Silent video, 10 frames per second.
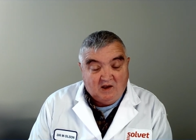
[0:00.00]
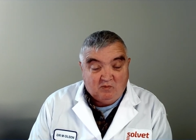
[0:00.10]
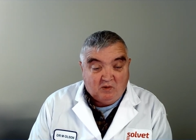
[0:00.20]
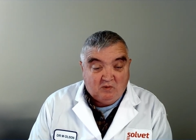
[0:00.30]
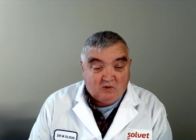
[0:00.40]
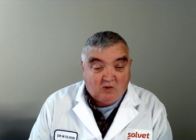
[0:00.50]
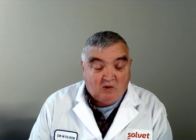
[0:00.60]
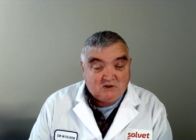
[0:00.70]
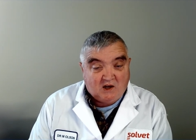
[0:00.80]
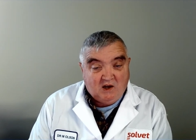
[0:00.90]
And we
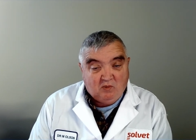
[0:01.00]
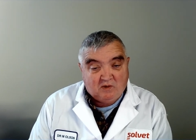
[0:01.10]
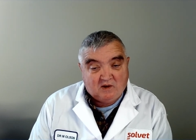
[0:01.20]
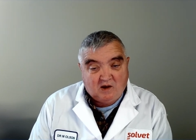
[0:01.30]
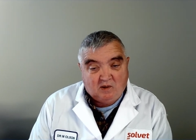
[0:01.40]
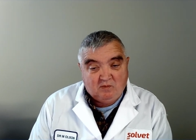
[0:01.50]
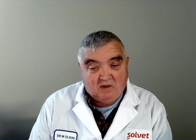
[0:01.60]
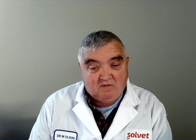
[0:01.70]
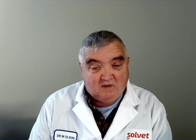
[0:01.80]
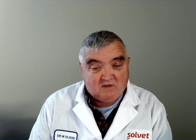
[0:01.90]
encourage anyone to come
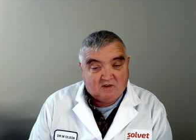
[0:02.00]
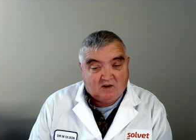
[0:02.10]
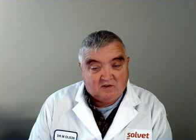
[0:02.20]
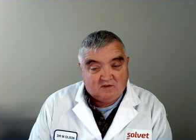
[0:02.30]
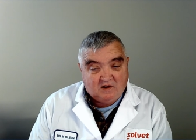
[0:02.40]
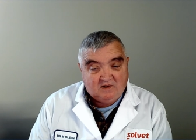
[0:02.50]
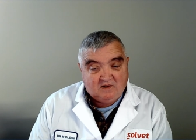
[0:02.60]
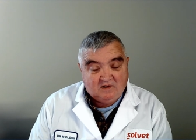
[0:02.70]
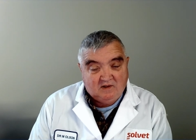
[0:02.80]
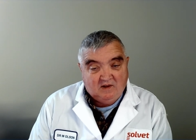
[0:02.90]
and visit our
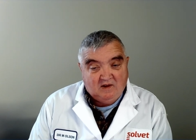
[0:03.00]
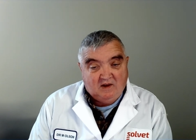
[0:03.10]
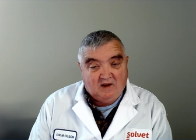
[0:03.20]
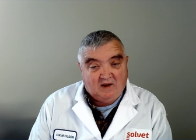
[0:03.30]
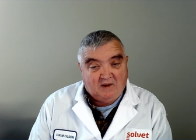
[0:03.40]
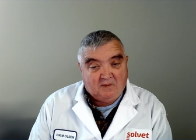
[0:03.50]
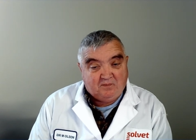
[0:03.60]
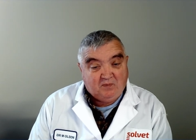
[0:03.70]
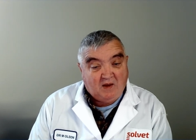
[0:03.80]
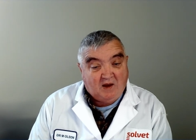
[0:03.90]
site
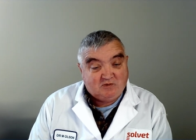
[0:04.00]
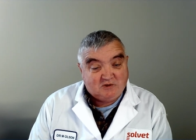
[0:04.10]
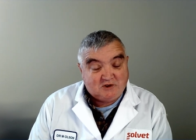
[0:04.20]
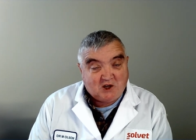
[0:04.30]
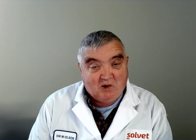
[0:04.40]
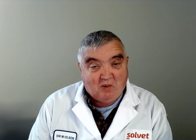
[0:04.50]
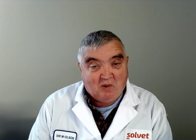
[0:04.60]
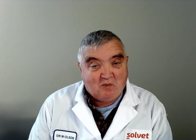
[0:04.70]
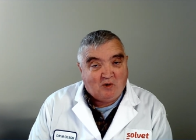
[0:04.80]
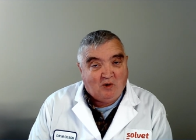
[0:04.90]
um, after
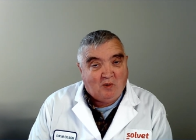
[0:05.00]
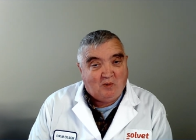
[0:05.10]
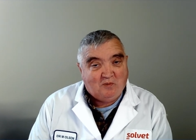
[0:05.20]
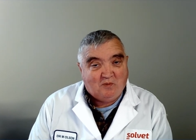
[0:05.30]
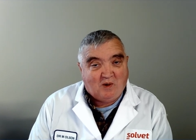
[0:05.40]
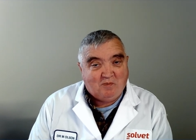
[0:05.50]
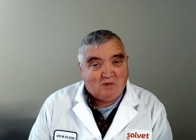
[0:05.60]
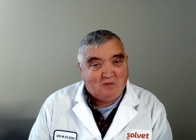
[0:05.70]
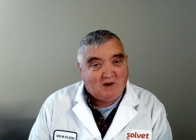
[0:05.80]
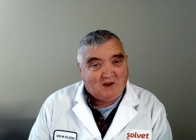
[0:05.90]
January, we're all up
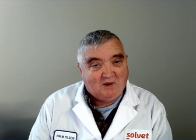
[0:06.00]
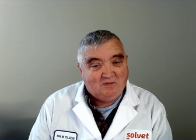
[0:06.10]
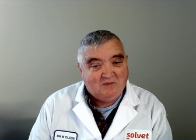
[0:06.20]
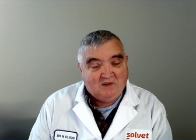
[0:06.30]
and running.